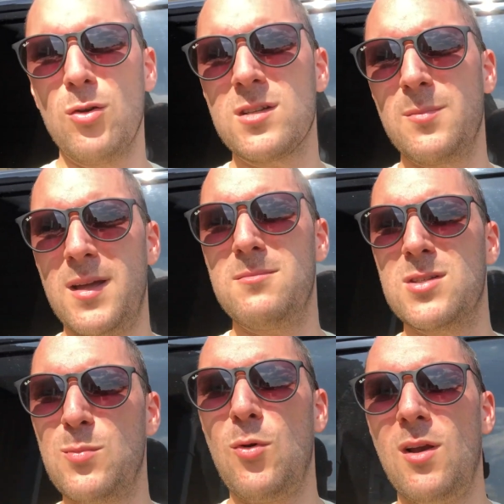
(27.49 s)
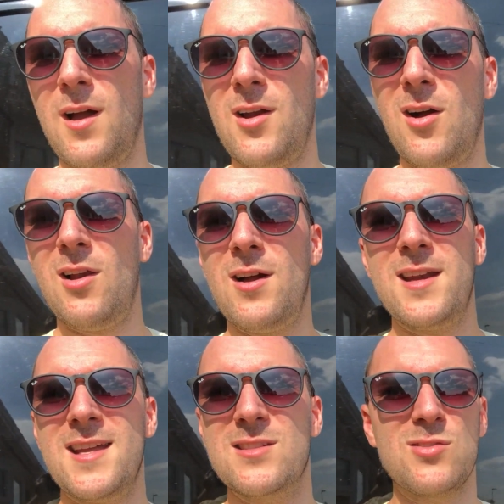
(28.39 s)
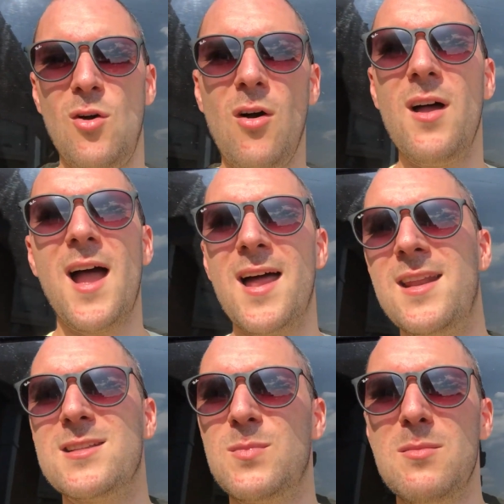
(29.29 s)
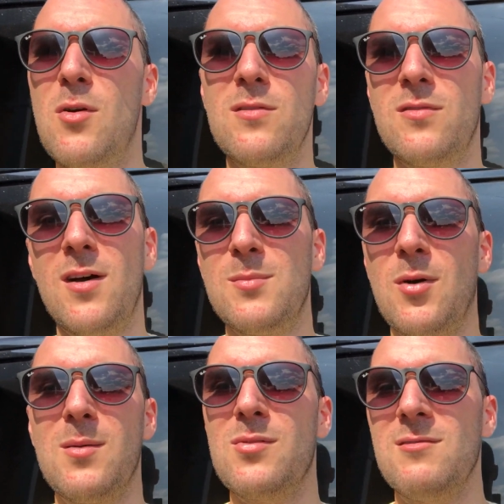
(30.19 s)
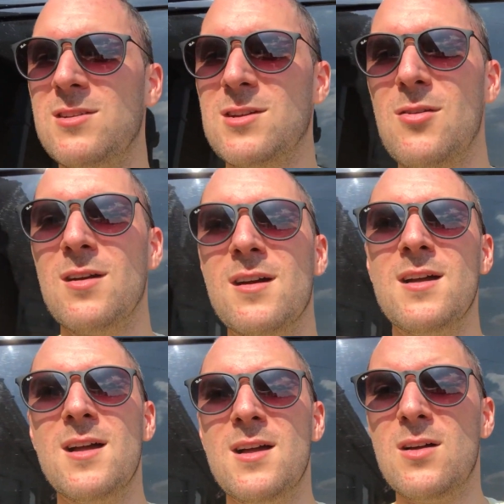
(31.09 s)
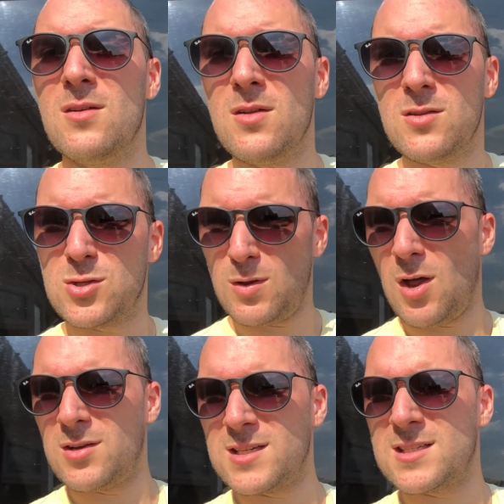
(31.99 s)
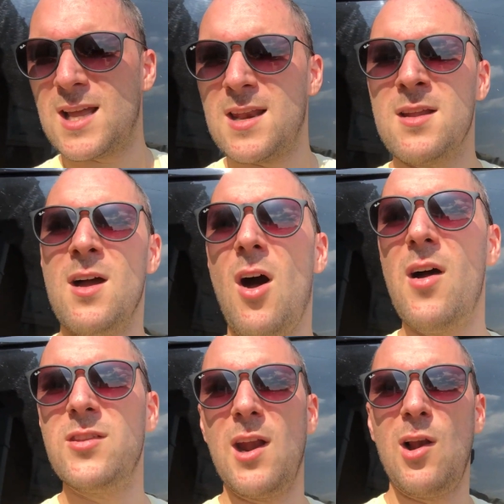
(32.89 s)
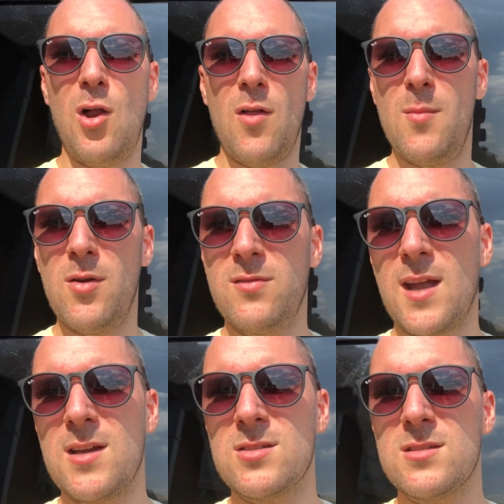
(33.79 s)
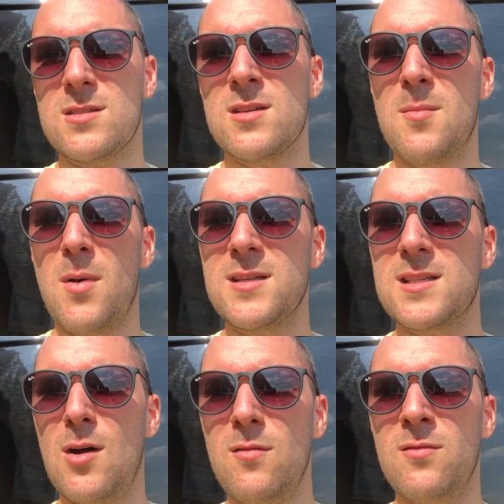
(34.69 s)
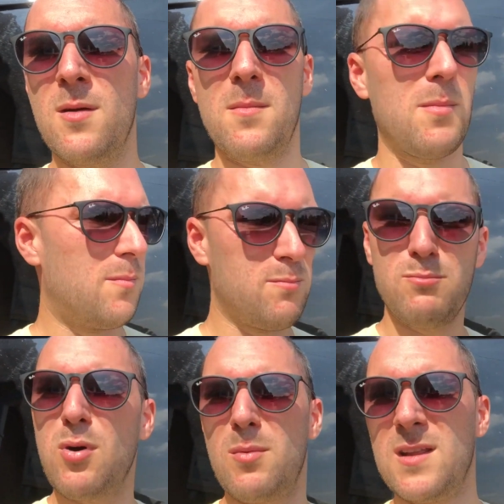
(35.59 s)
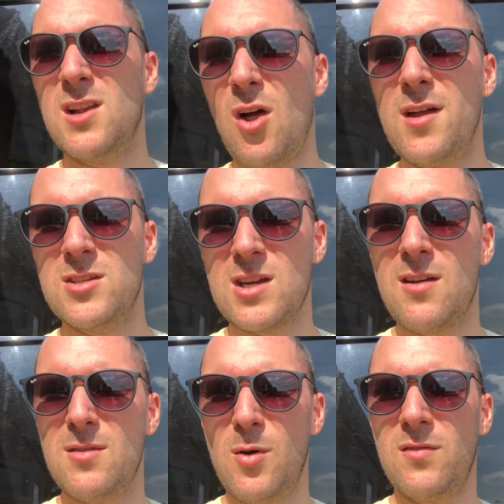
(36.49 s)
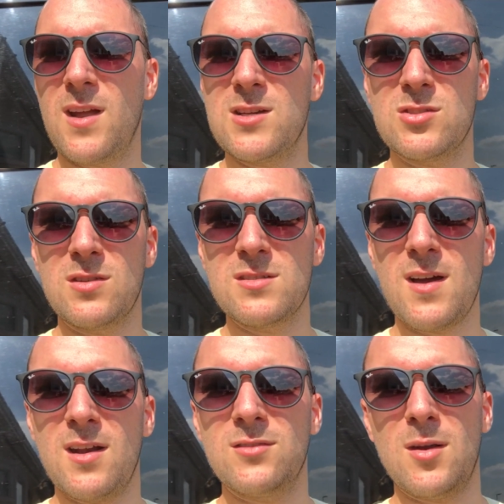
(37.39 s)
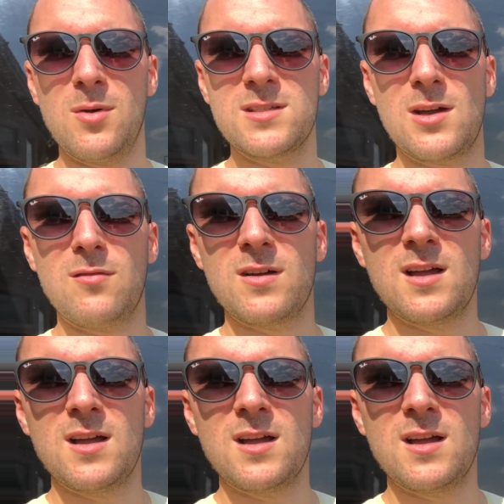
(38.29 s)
looks a bit sportline highline, it's not, and it's been modified by a previous owner to a large extent. I've done a lot of the modifications myself. Probably the lion's share of the modifications on this van I've done myself